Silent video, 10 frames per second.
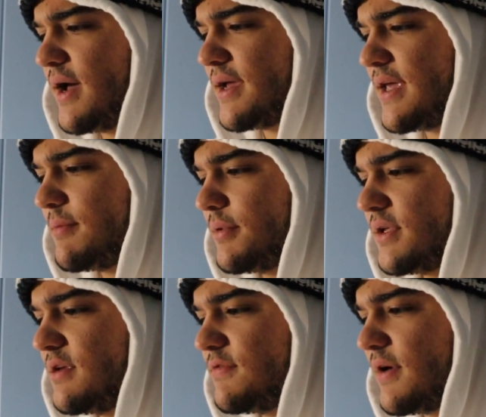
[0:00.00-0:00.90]
I can't
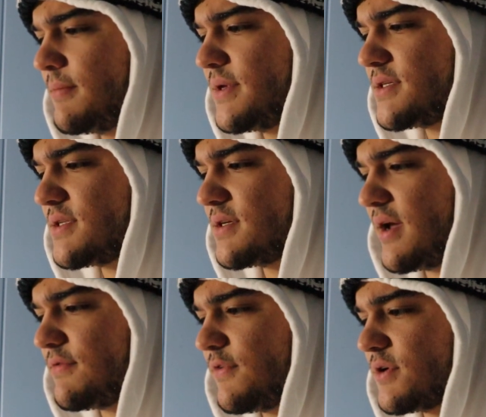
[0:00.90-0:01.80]
believe I missed it
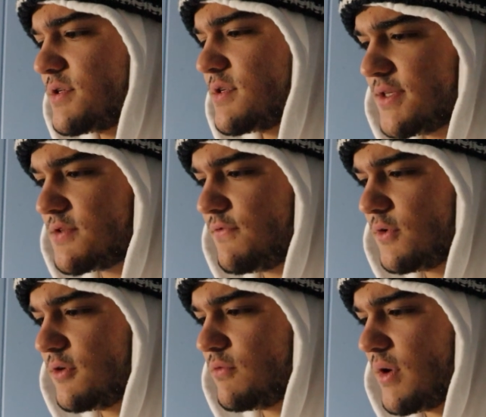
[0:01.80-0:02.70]
at first. It's
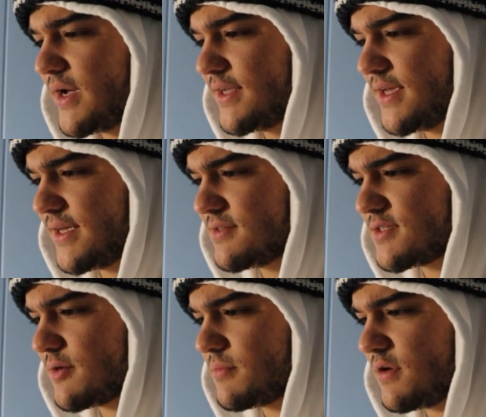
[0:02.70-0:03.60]
full of wine, and
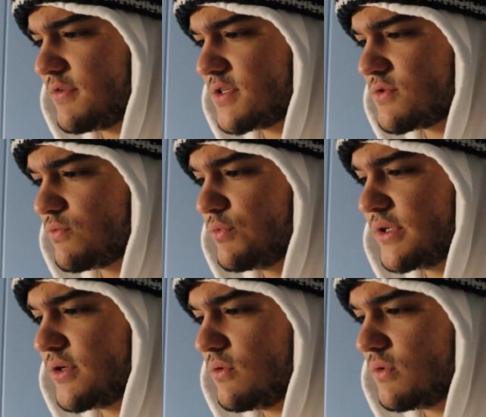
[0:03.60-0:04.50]
some of it's
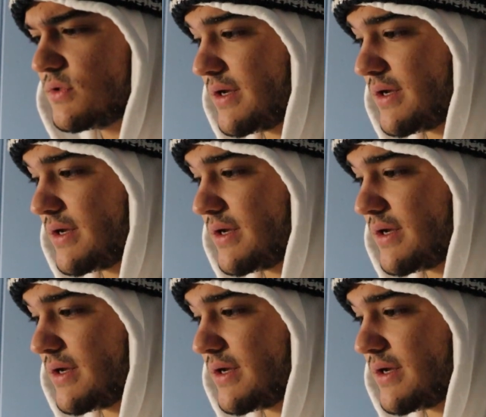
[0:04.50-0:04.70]
really old.